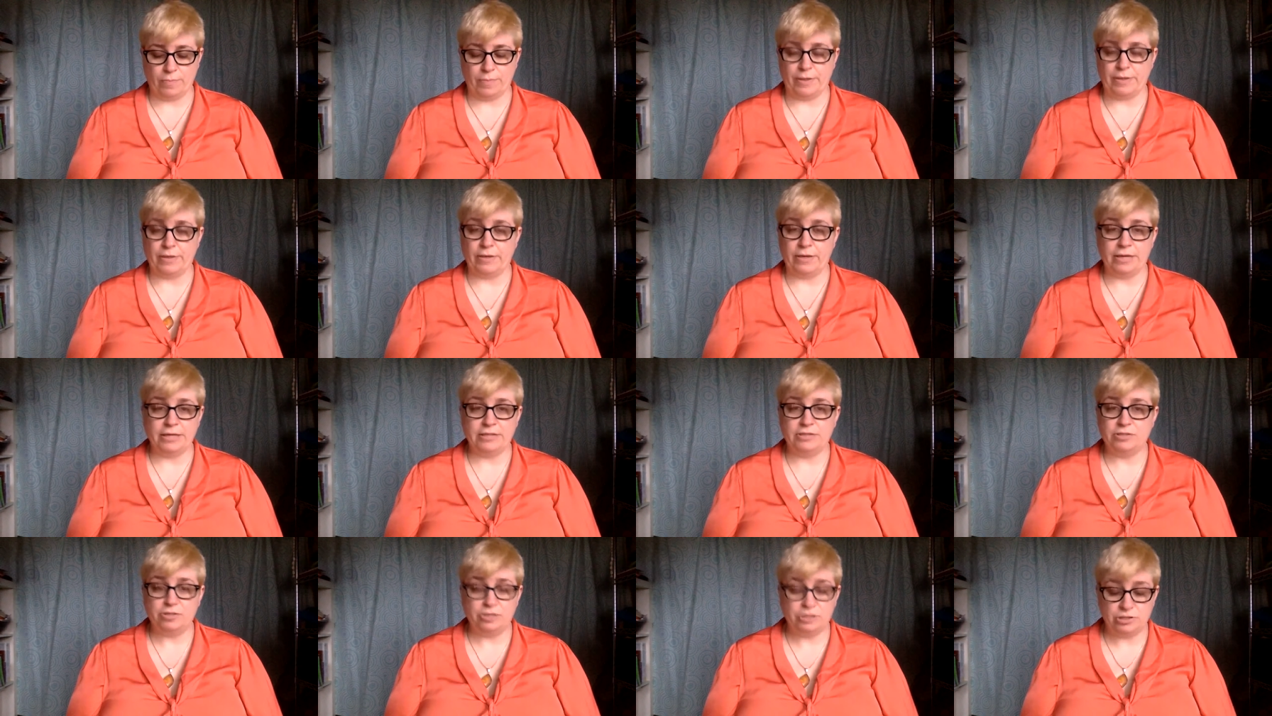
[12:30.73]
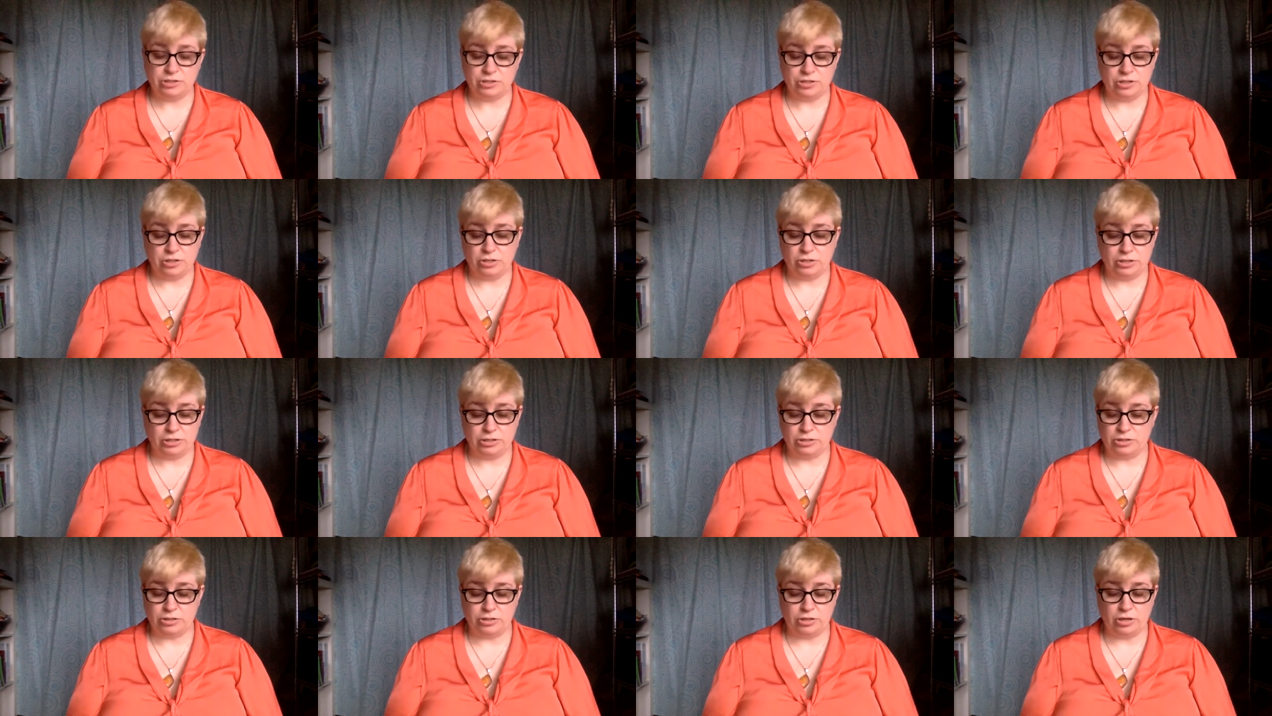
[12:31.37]
but it's just a
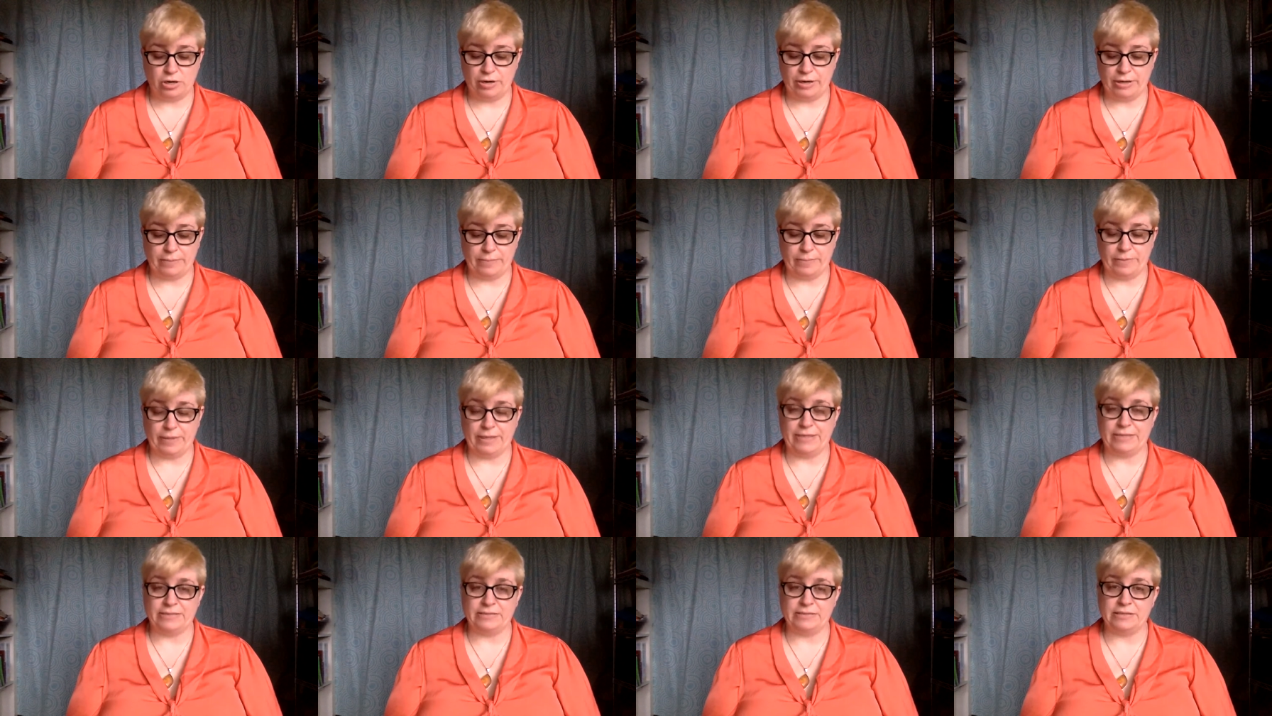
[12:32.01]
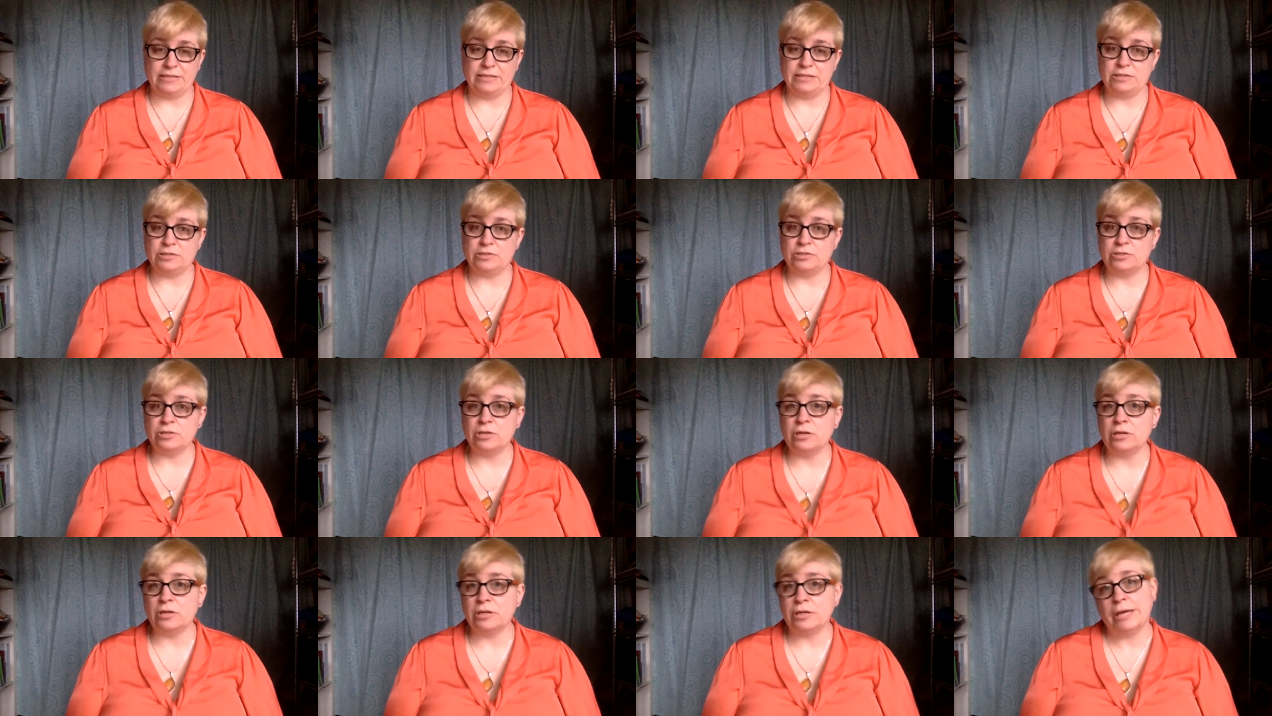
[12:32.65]
good starting place, and it's
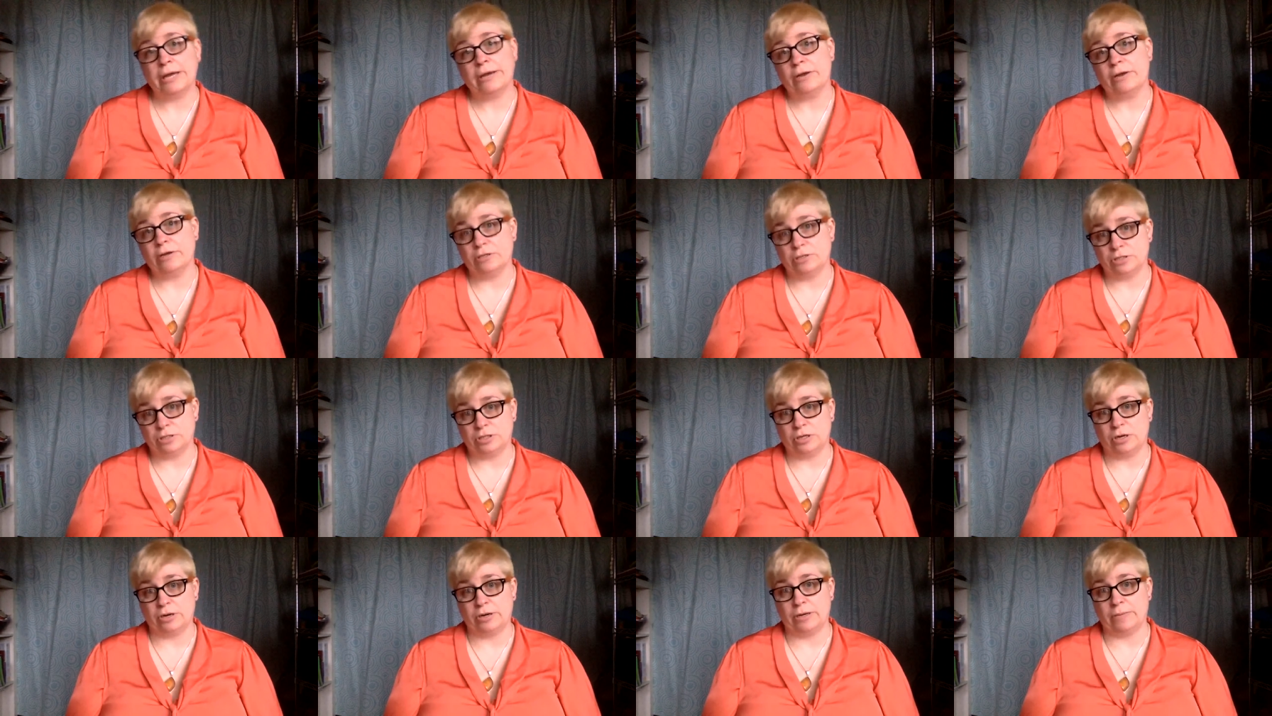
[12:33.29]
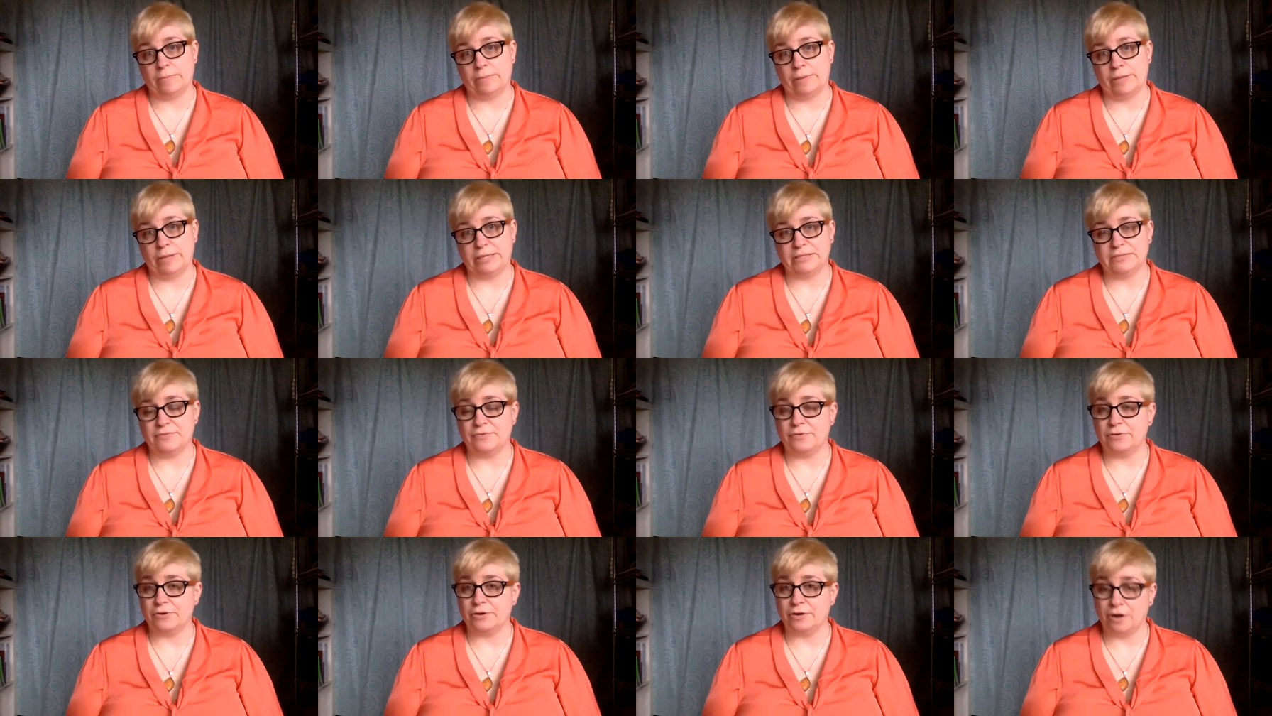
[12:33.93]
certainly a good starting place
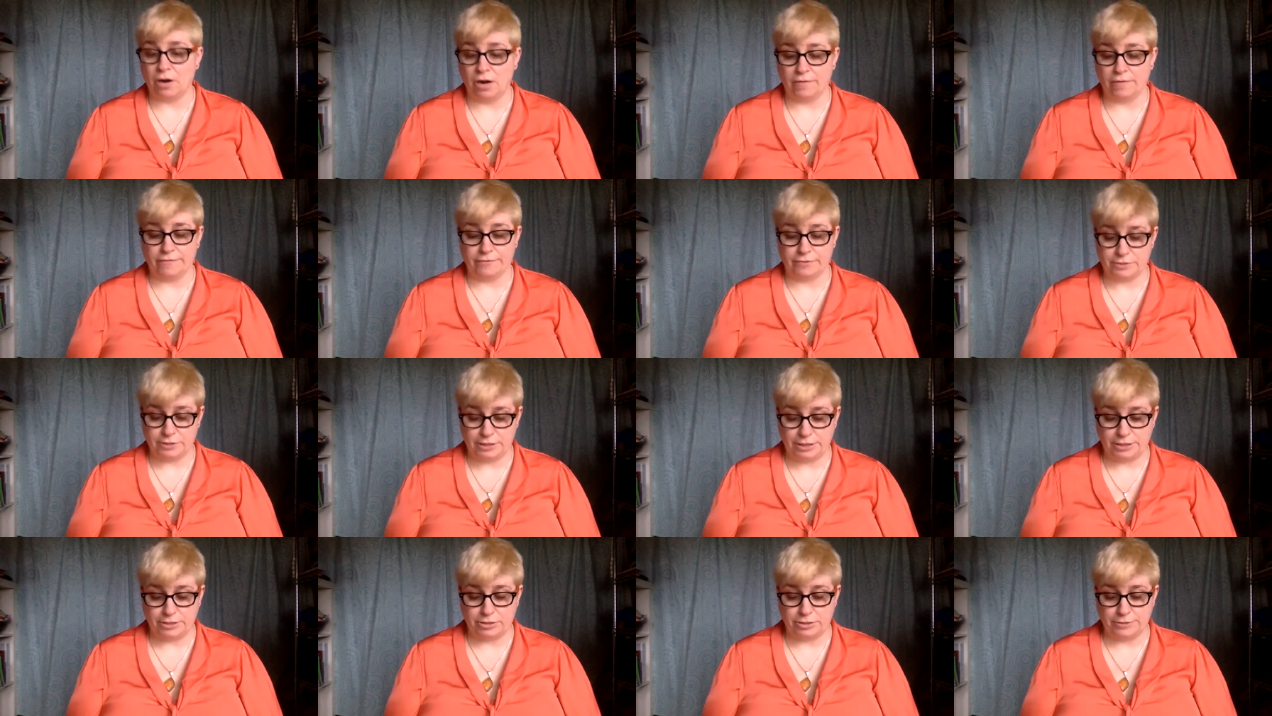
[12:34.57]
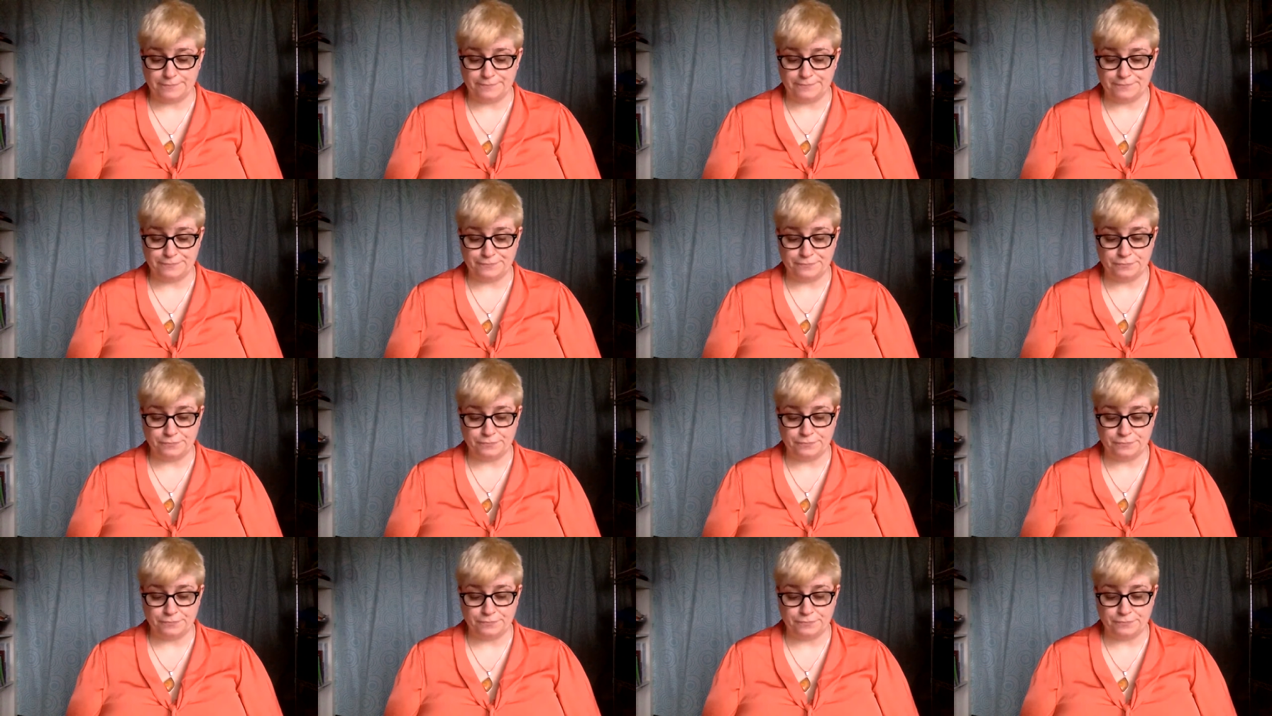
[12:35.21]
for a conversation.